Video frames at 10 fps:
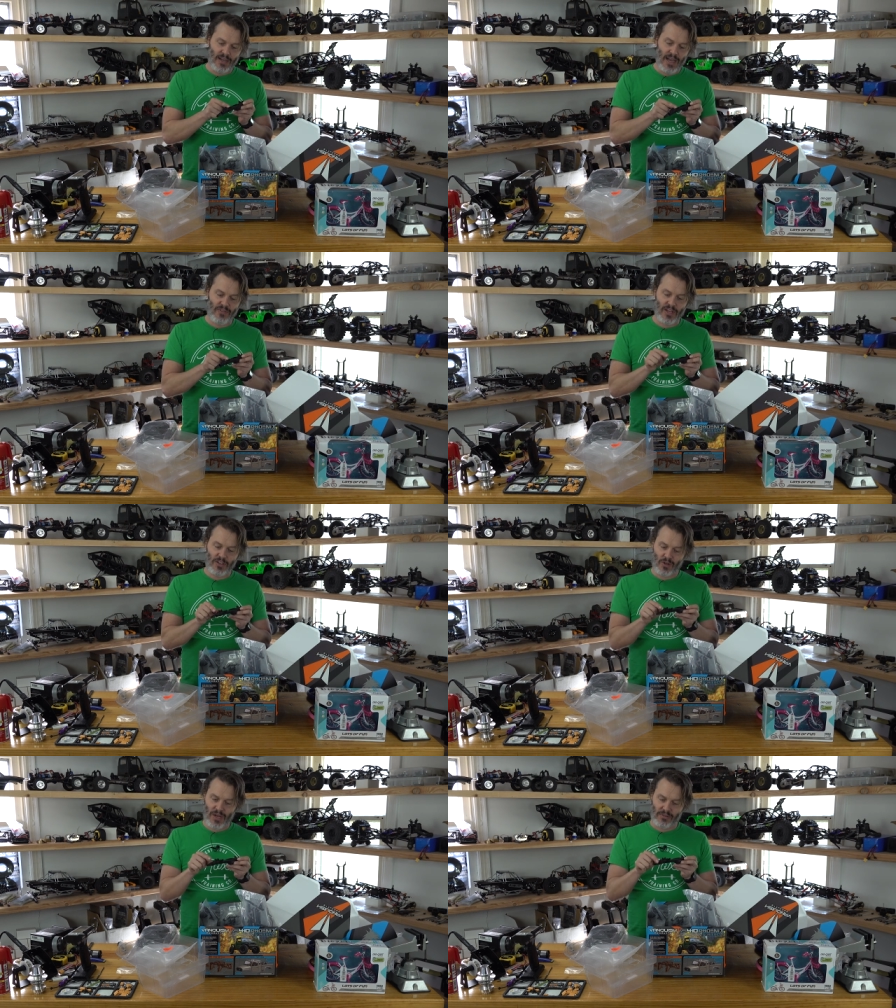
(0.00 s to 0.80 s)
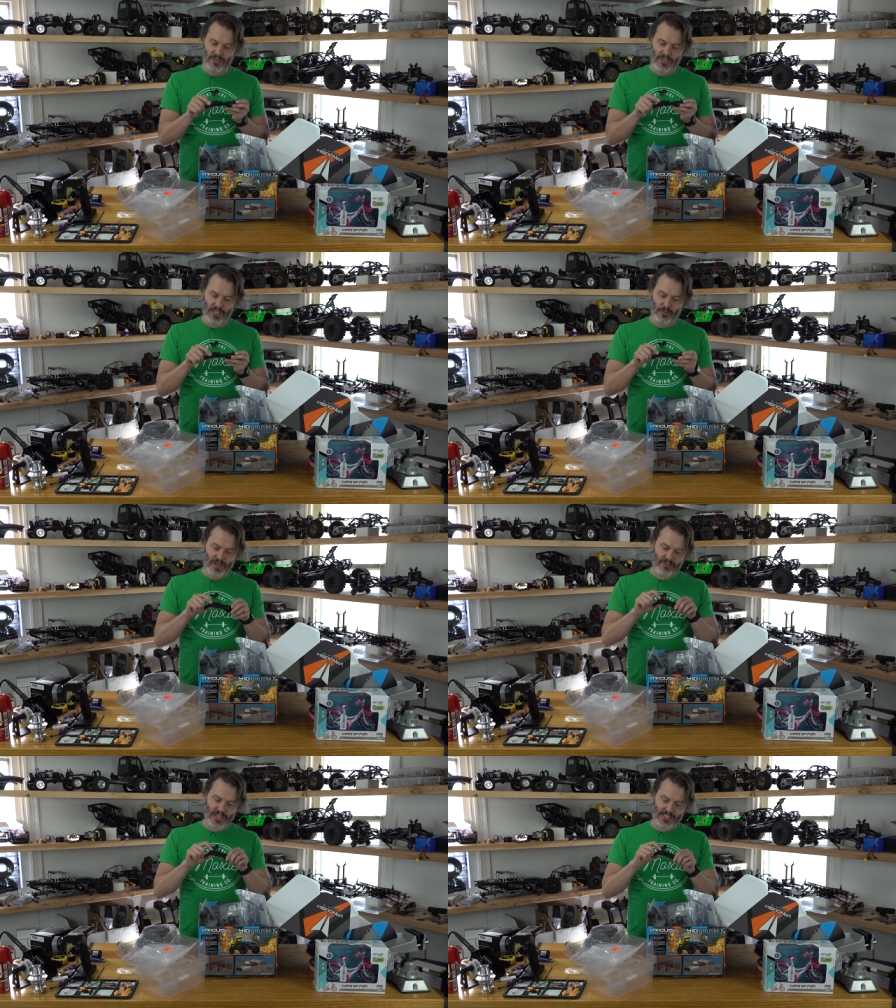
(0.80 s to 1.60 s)
and then you'll have a little
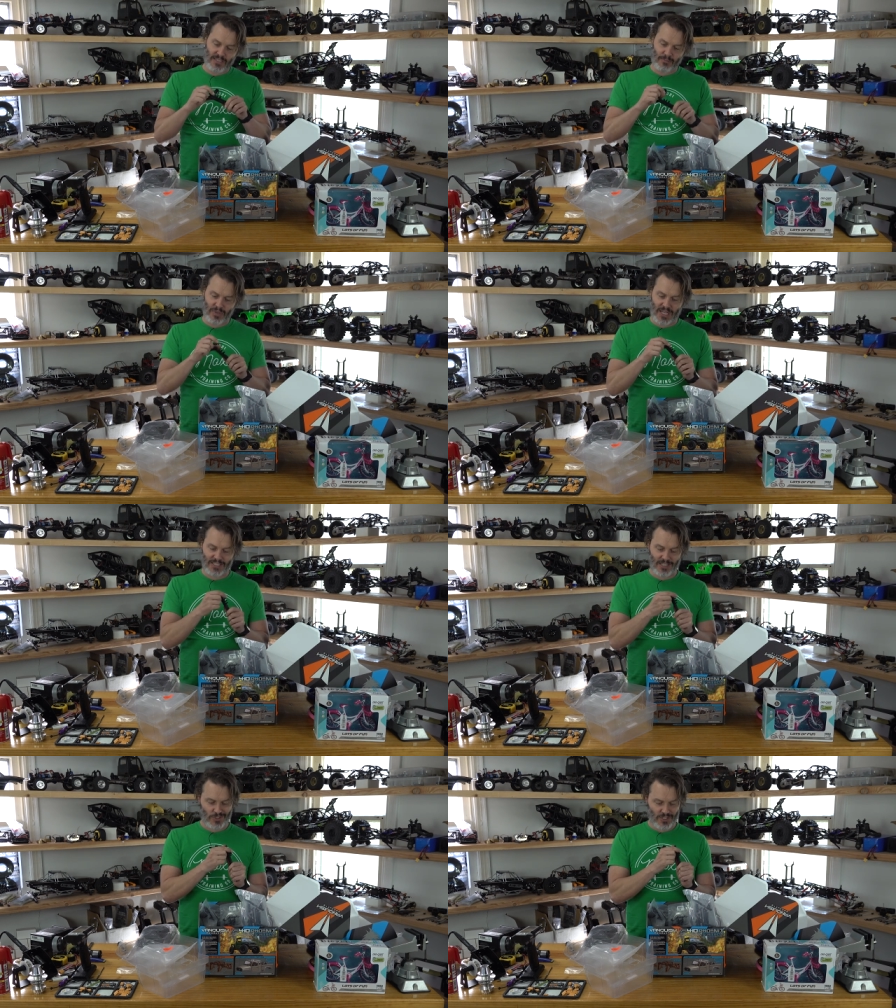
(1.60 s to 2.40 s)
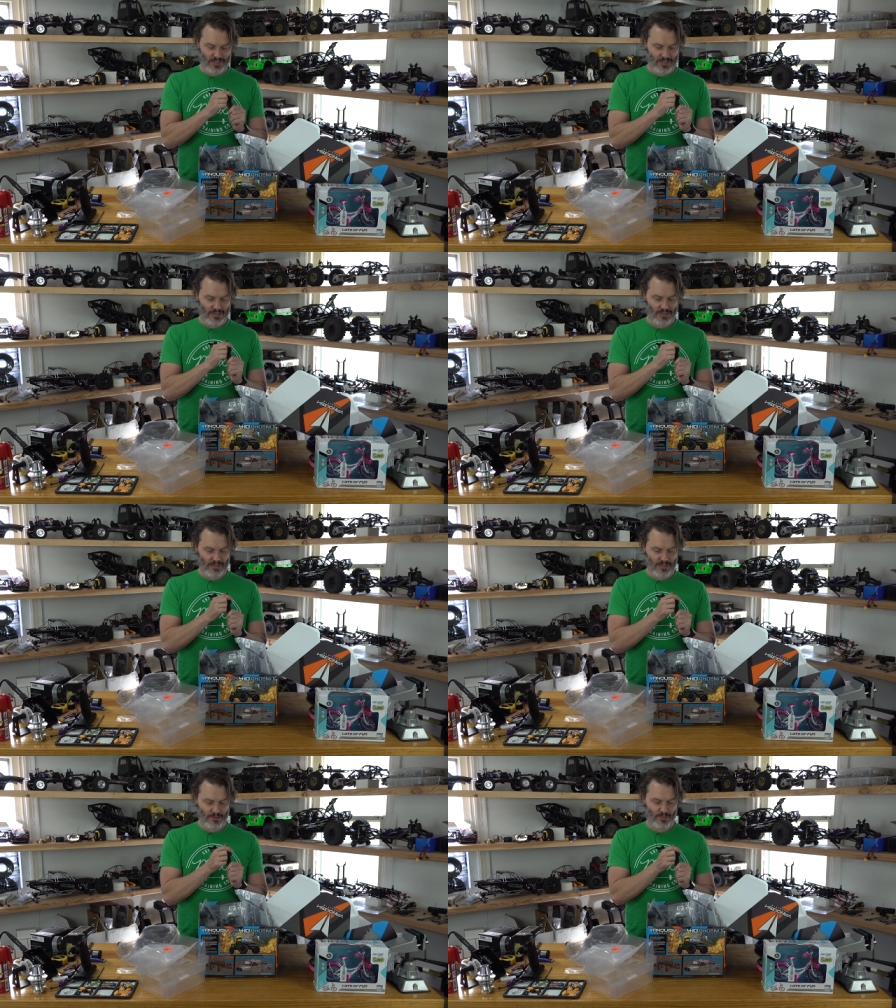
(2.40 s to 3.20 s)
bit of flex in the plastic, which,
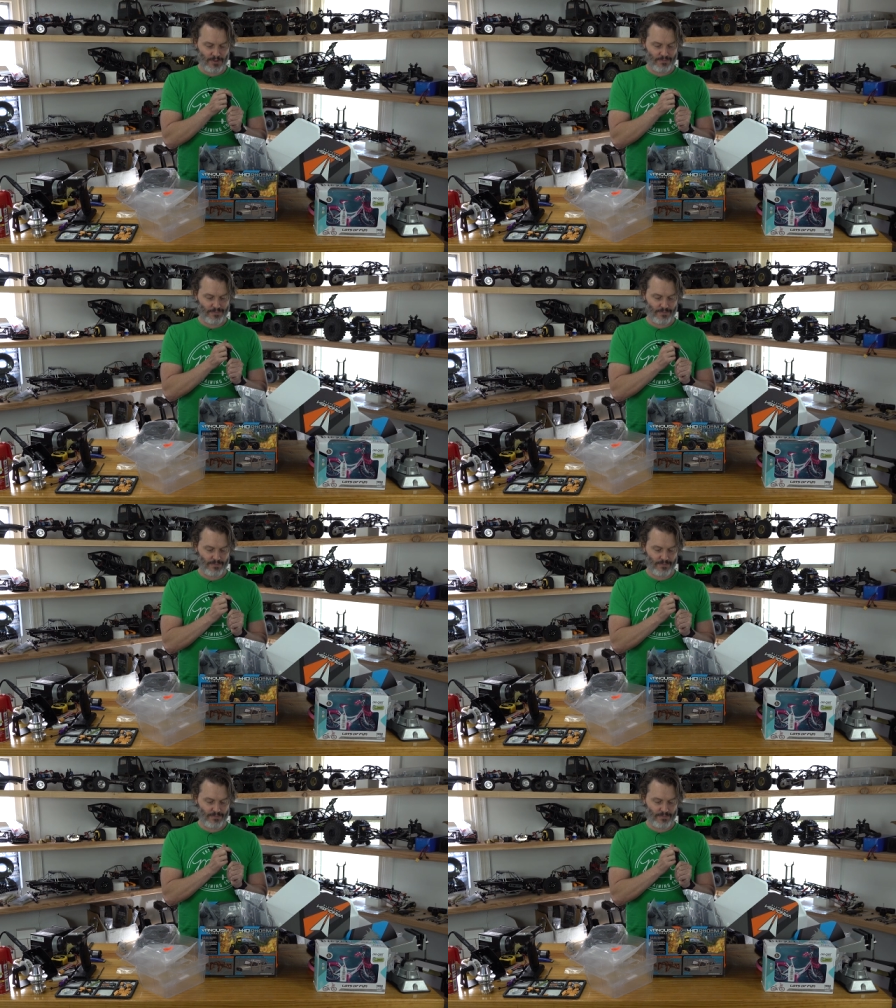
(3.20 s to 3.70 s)
I mean,